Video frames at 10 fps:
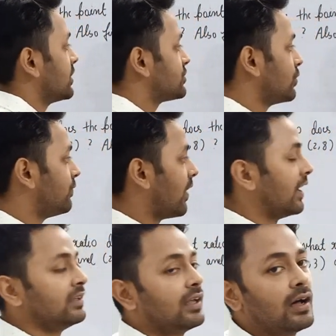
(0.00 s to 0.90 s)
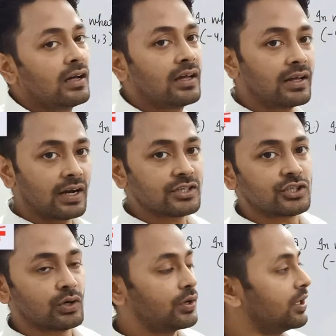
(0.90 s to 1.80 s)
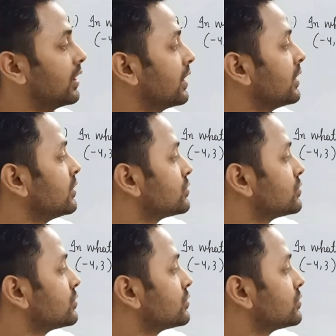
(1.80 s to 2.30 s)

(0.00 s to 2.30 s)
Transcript: just to find the ratio here.